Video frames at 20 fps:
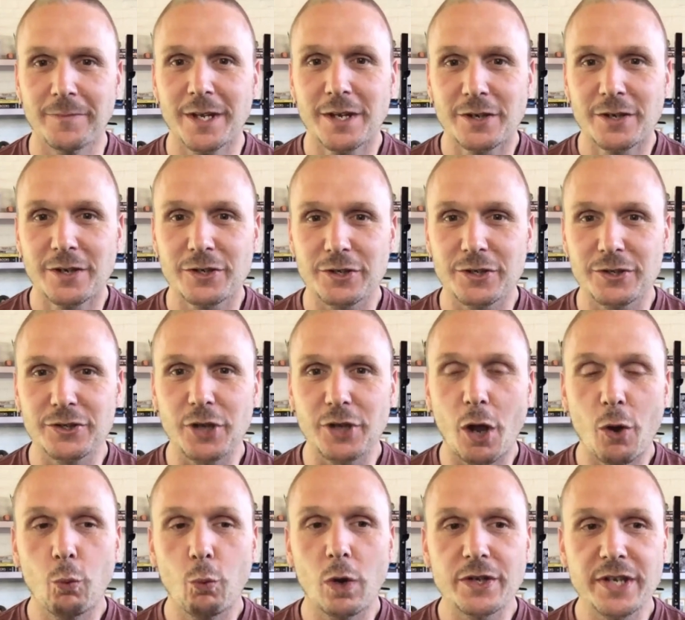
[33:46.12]

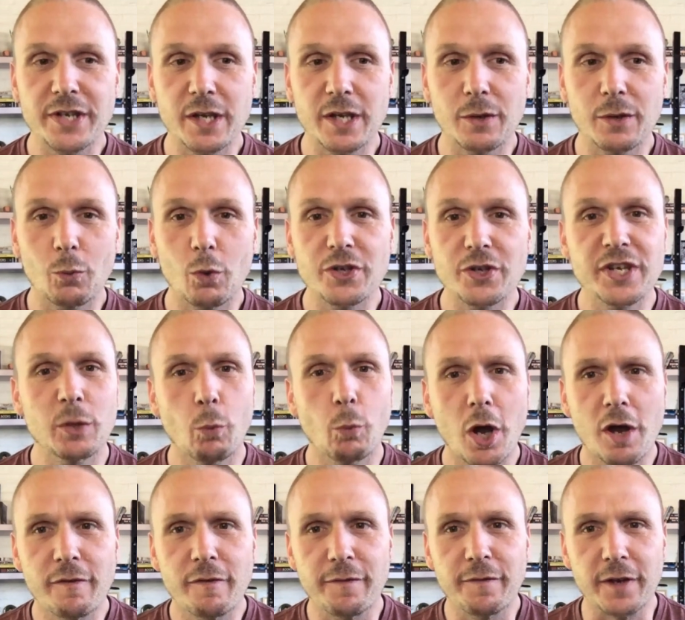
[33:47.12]
So was it
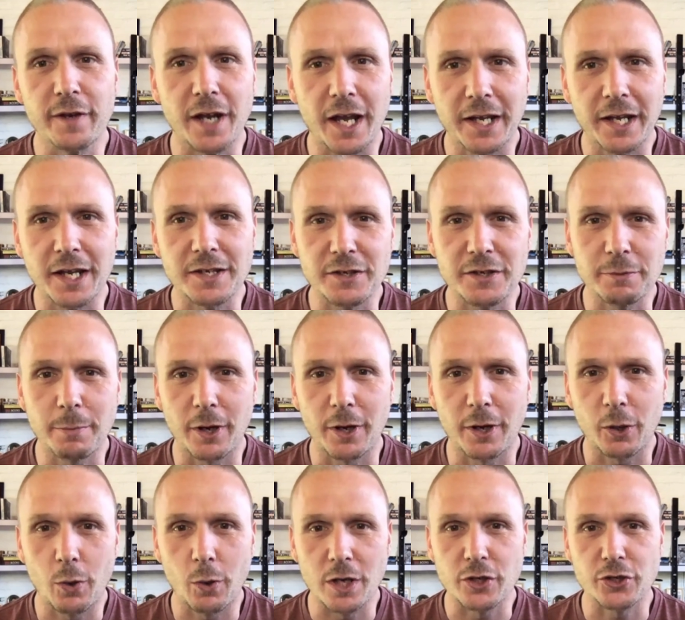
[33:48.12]
worth it, I guess, is my
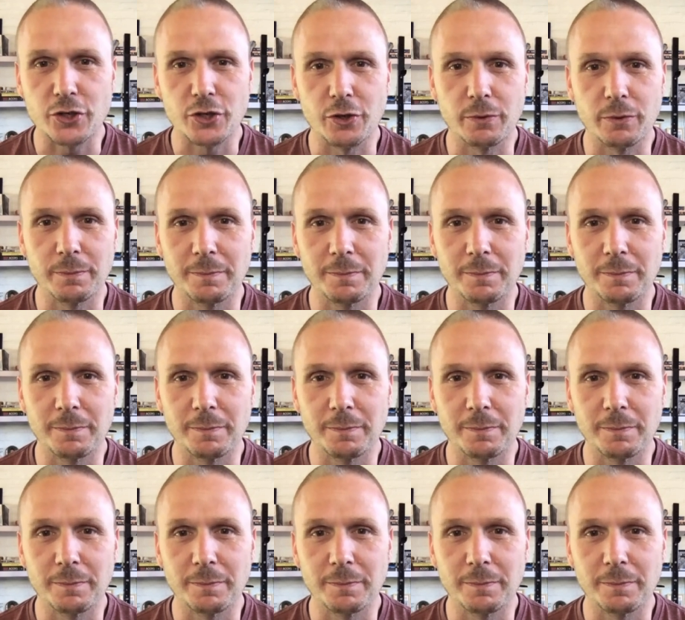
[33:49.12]
question.